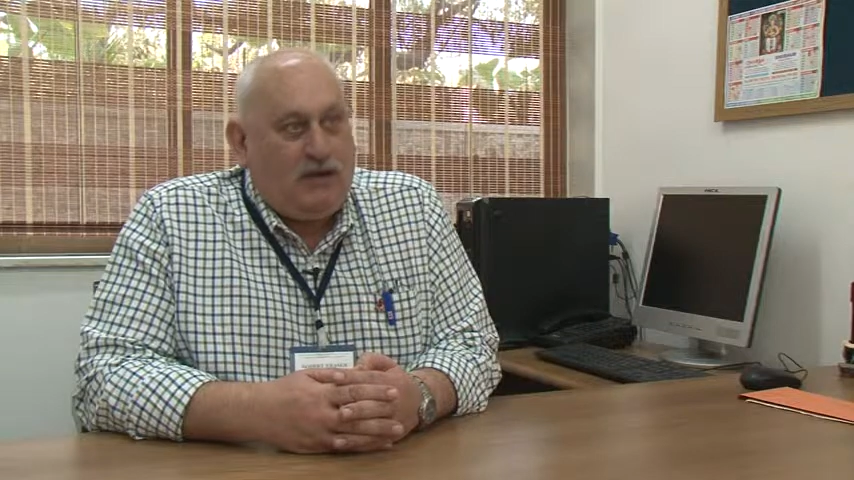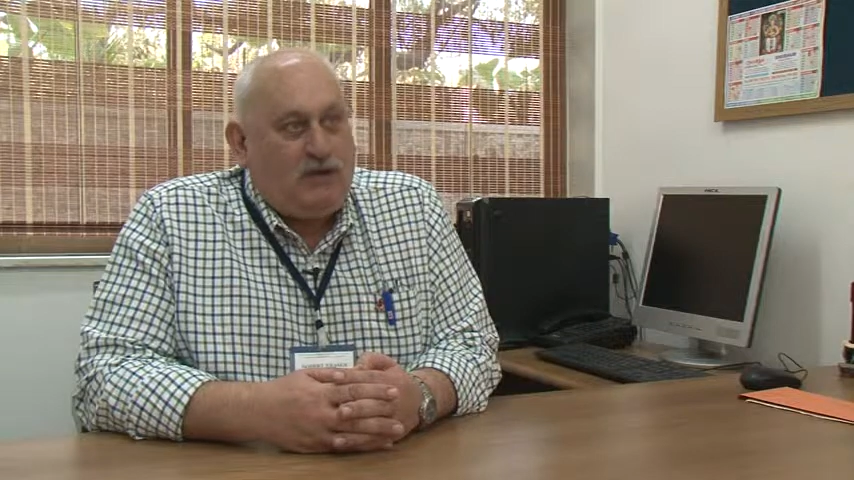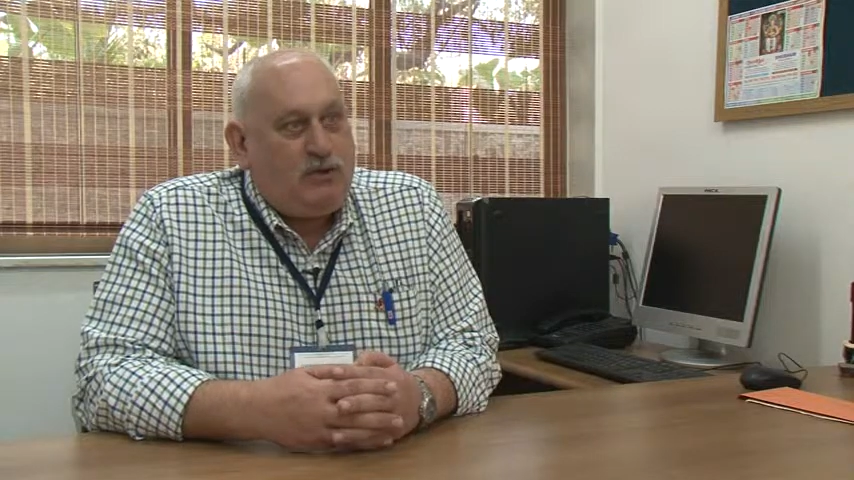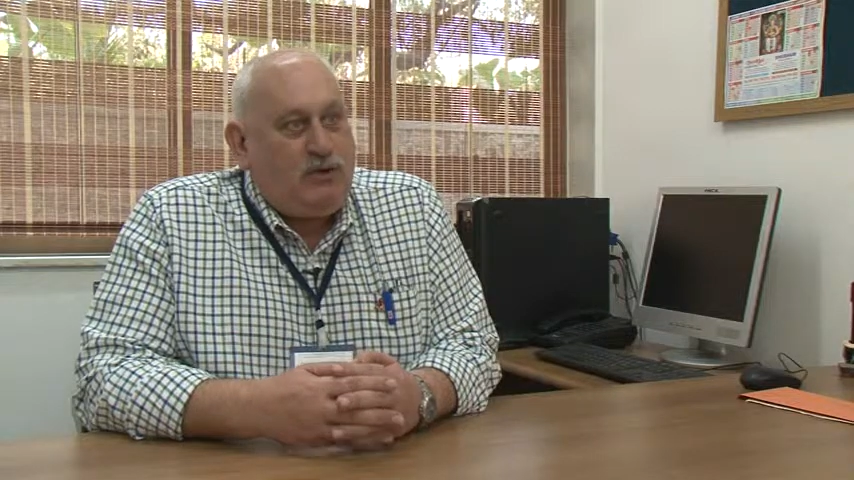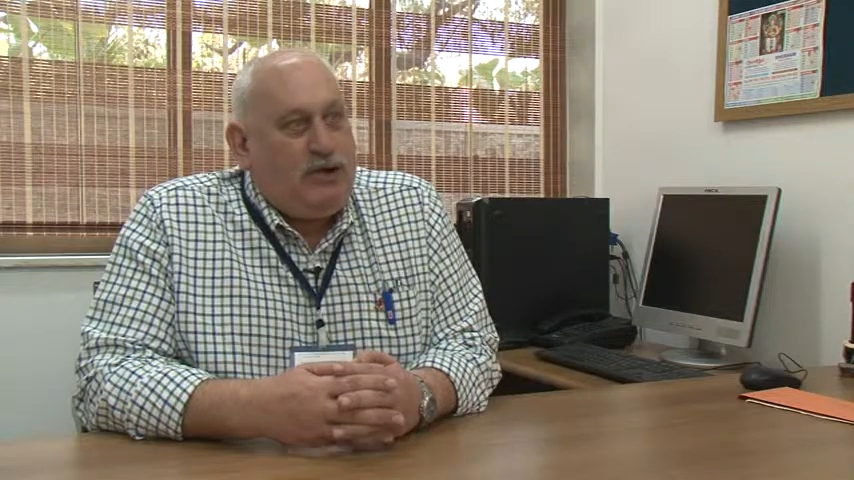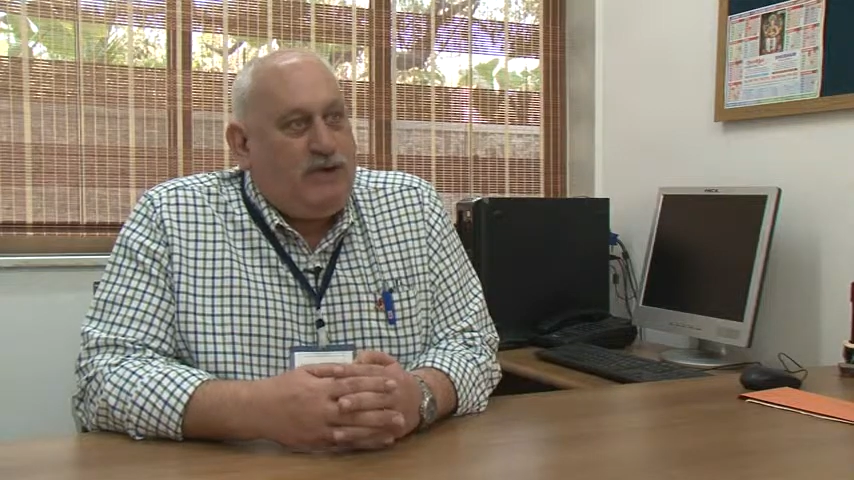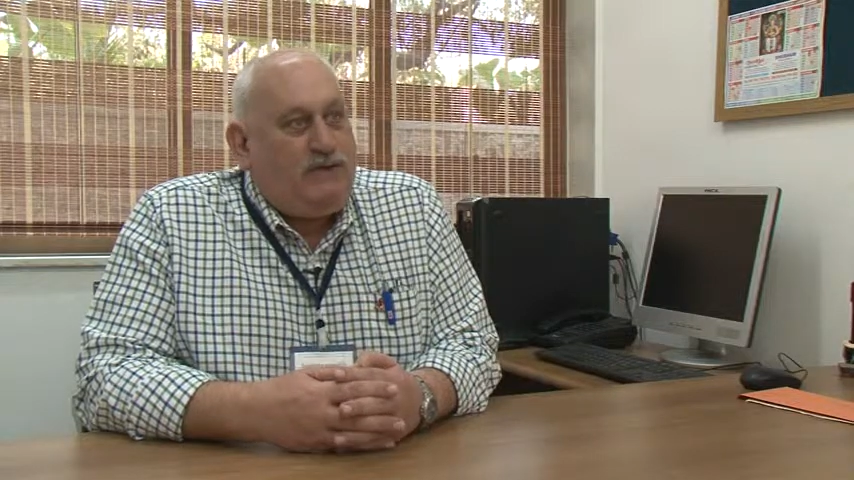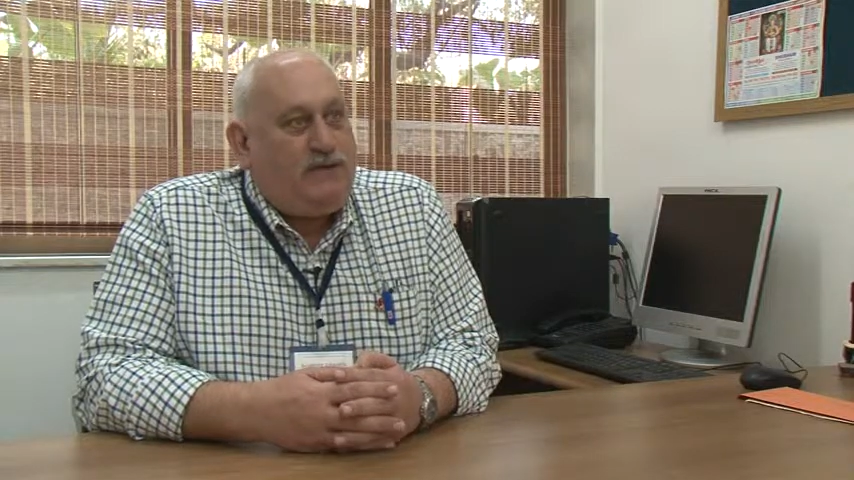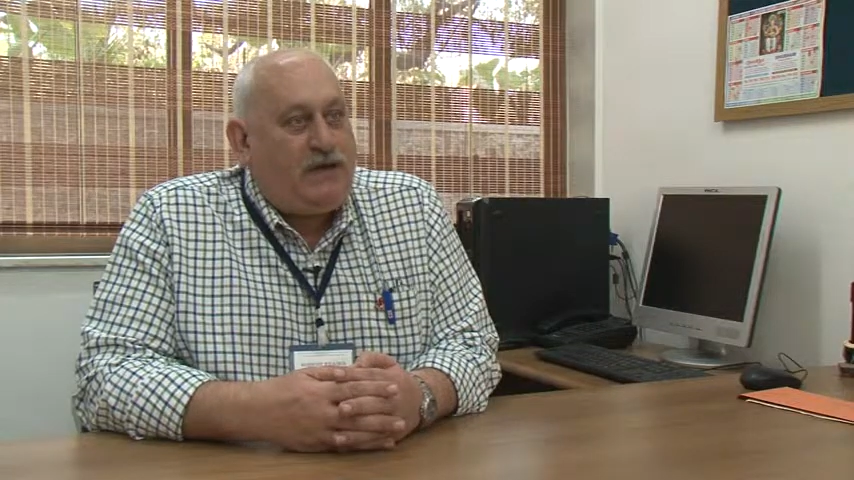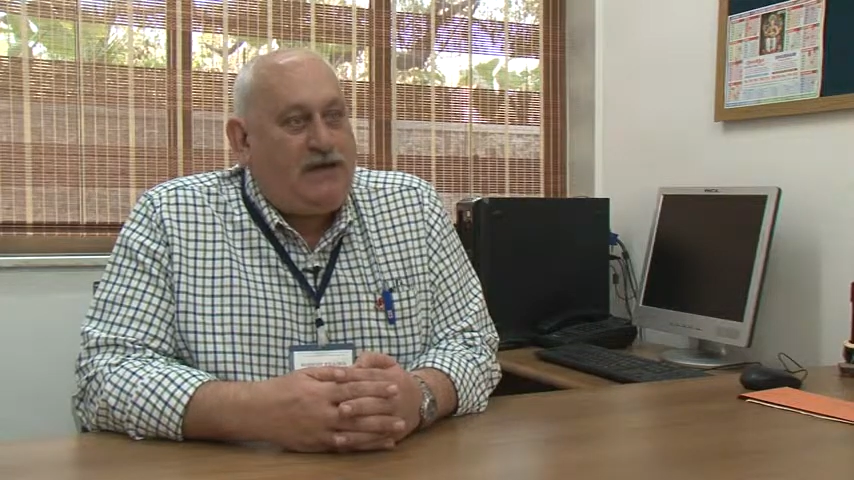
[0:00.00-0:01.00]
so that
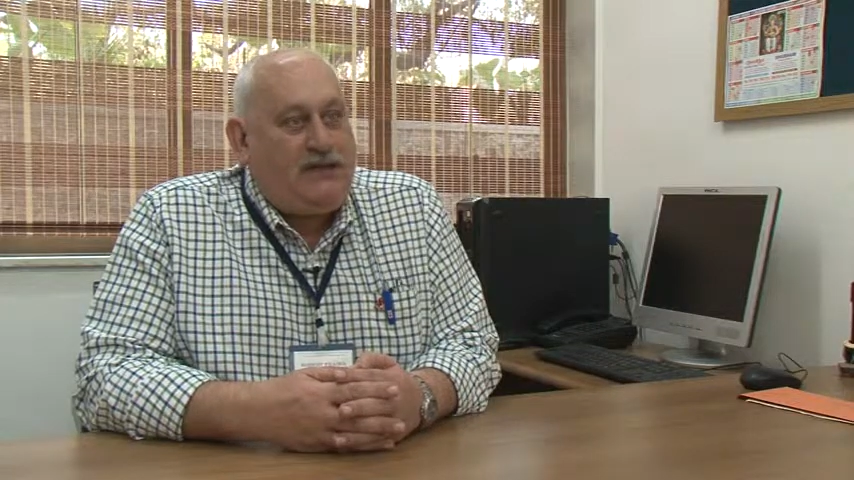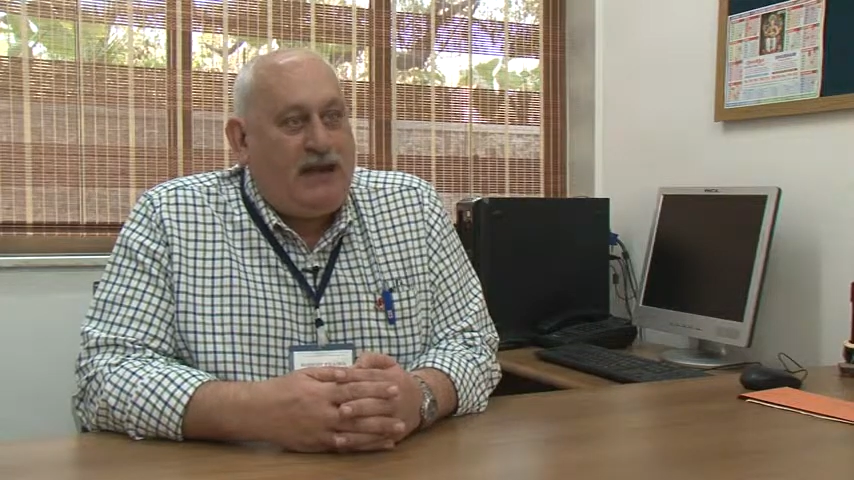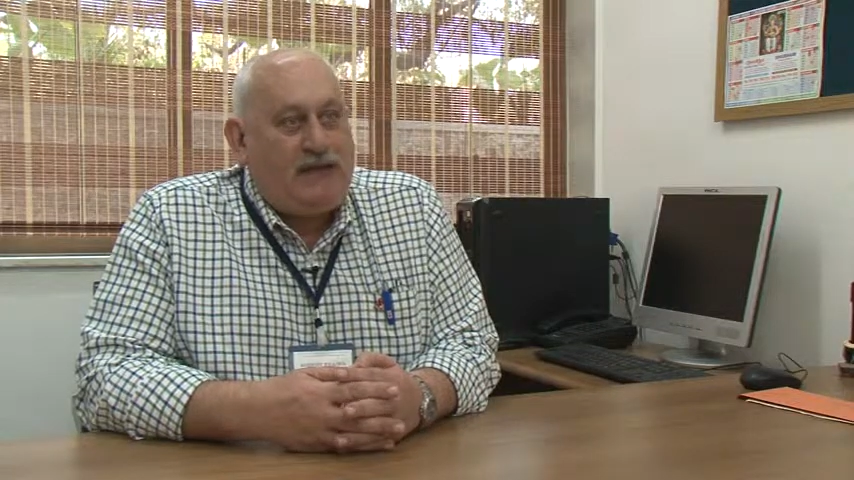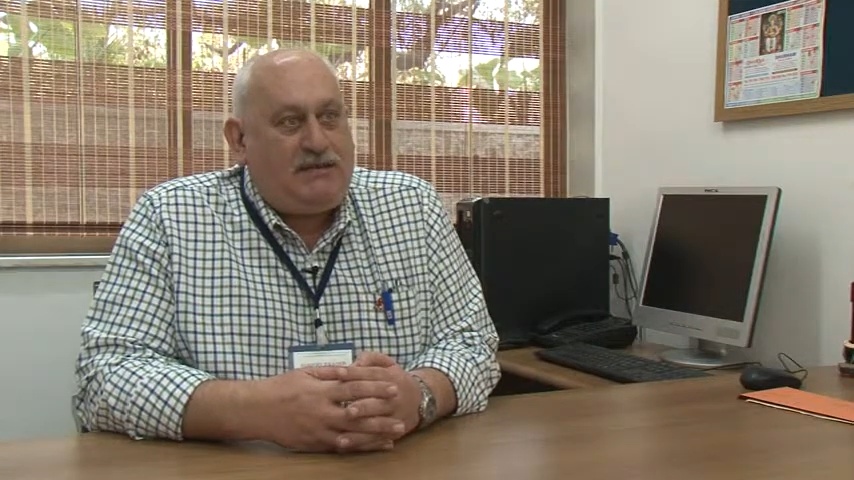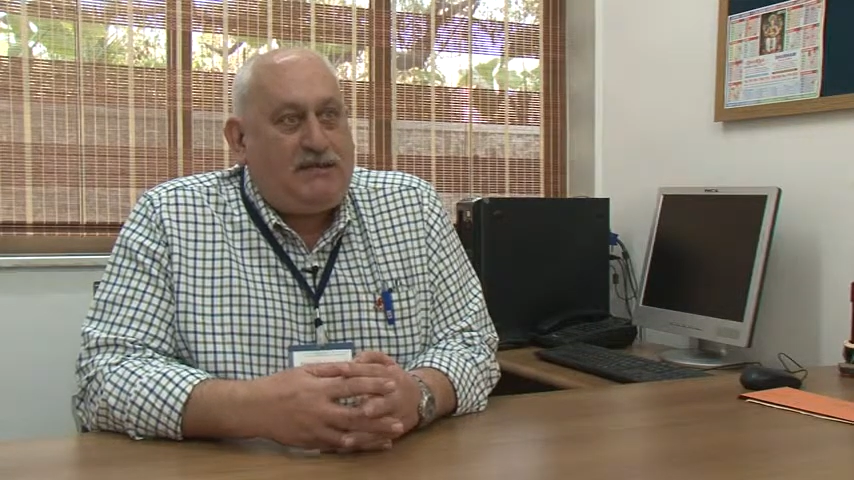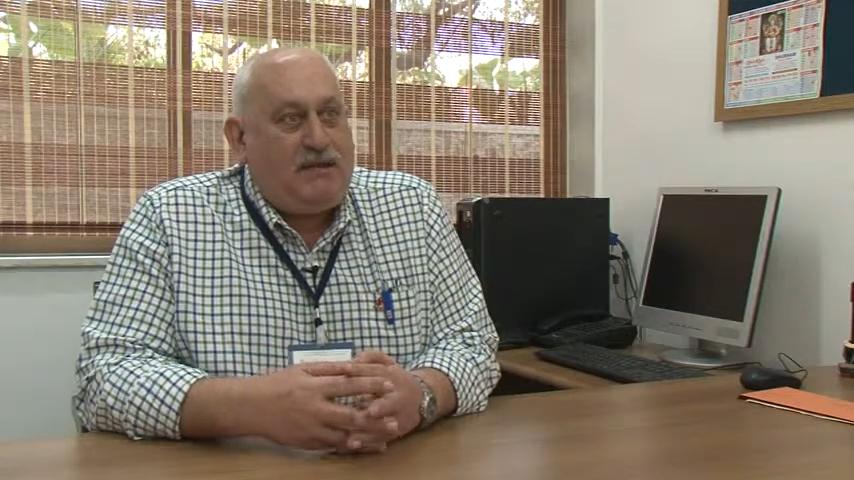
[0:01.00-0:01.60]
if a disaster